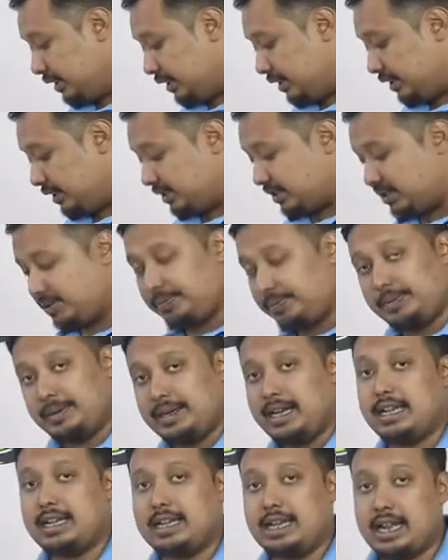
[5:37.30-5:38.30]

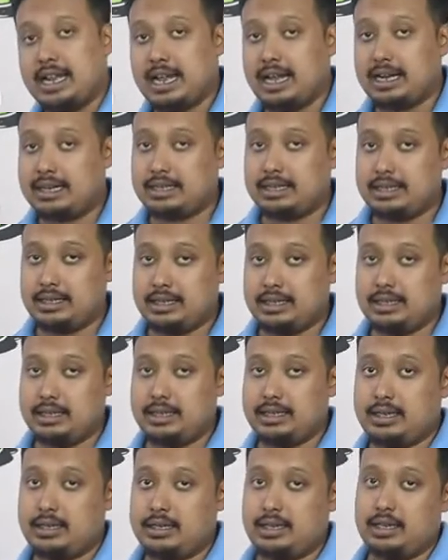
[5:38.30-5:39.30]
spray tag,
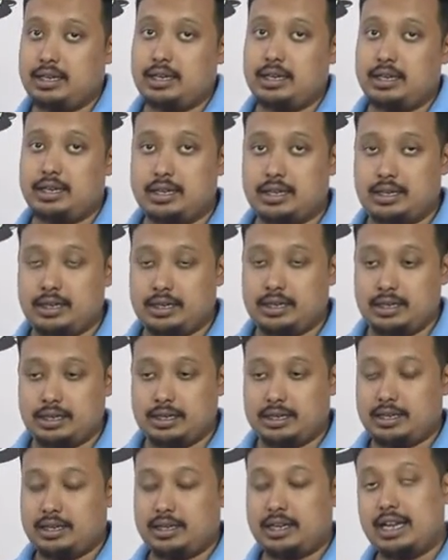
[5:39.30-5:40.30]

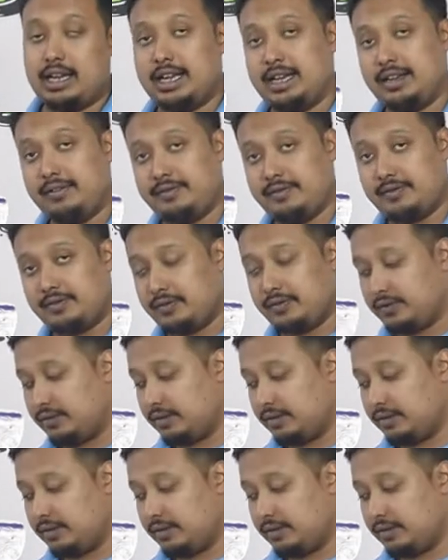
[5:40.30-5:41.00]
knife,